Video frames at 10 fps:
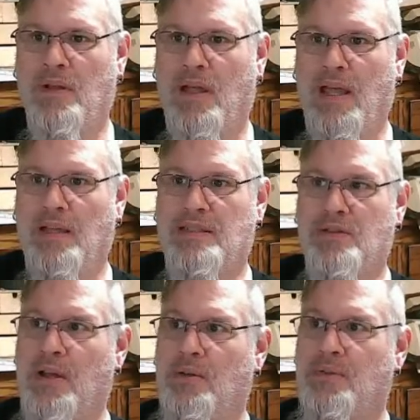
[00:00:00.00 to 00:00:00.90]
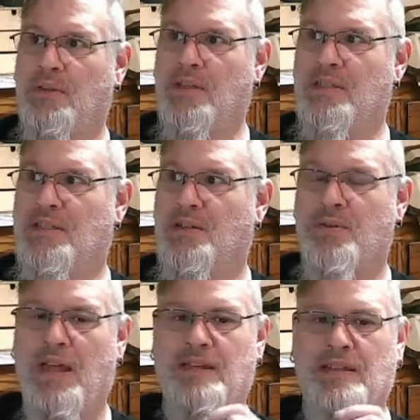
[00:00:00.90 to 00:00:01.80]
And so I don't consider
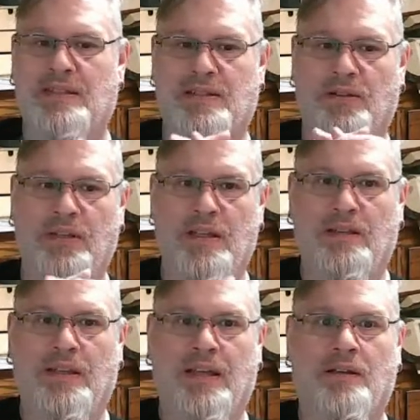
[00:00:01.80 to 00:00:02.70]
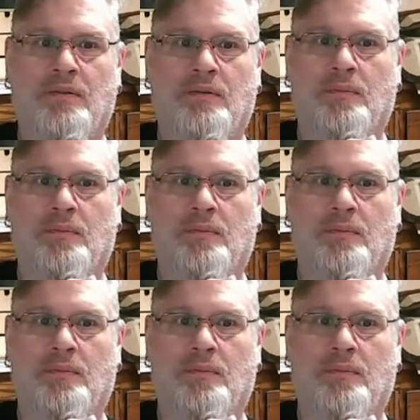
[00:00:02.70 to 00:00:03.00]
that necessarily like